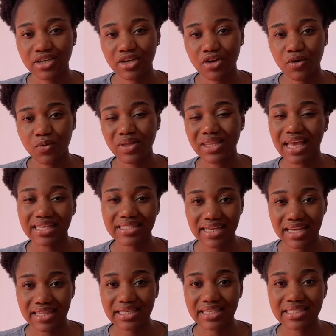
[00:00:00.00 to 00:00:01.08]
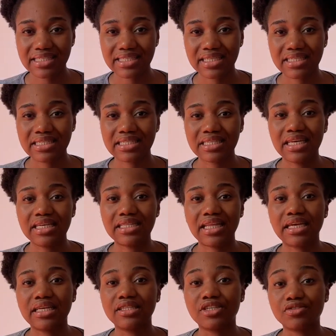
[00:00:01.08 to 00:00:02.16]
what exactly it is,
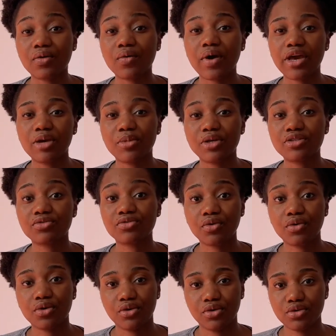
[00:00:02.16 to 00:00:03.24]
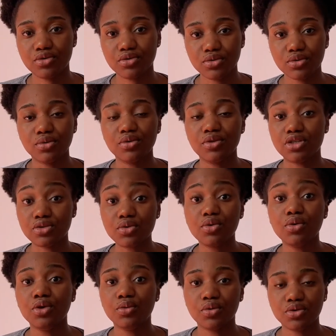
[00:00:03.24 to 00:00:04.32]
like the requirement for your school, the school
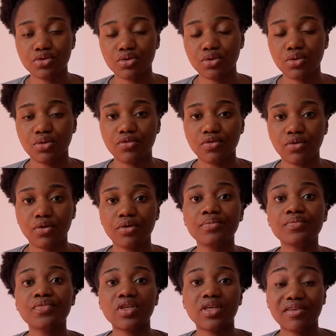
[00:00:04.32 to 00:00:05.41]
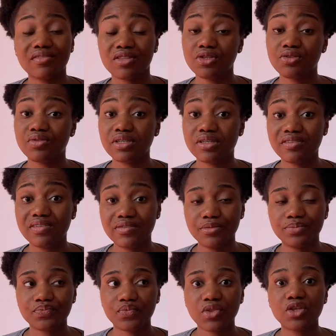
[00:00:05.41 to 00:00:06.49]
you want to go for. You
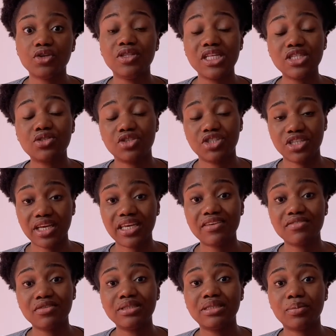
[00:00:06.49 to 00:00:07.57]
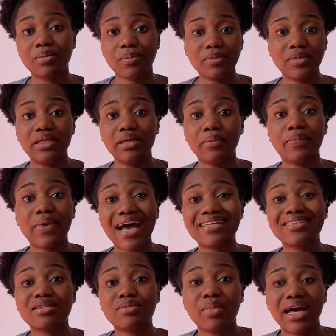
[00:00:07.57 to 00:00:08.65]
need to check even the
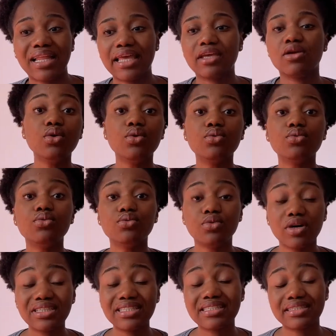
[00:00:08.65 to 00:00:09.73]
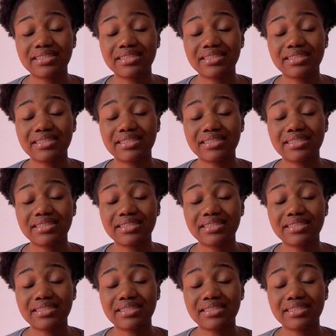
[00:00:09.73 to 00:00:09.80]
pass mark, like what